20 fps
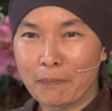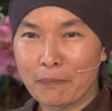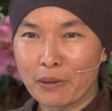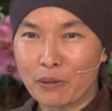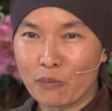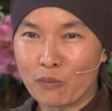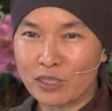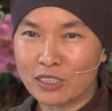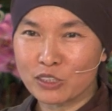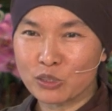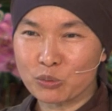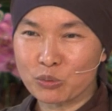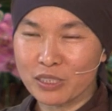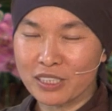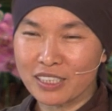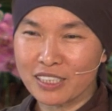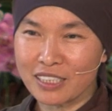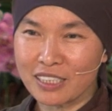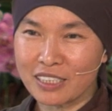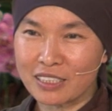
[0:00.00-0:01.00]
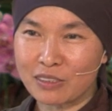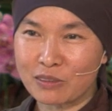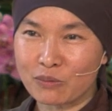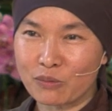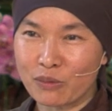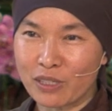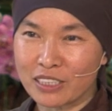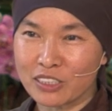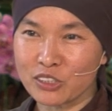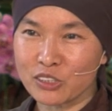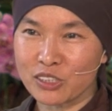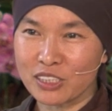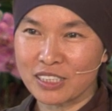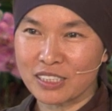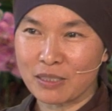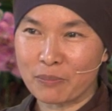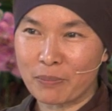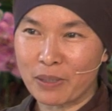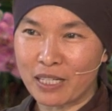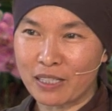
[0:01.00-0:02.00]
But what's really
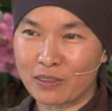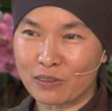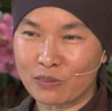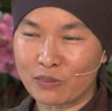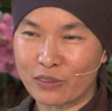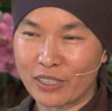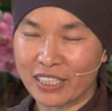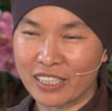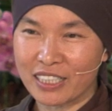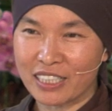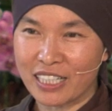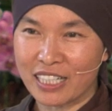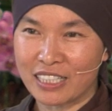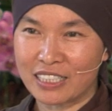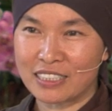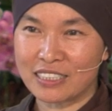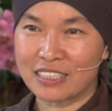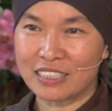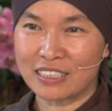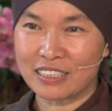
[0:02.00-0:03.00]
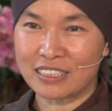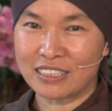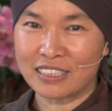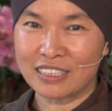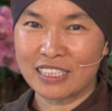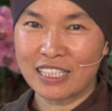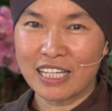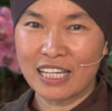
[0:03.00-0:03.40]
wondrous about recognizing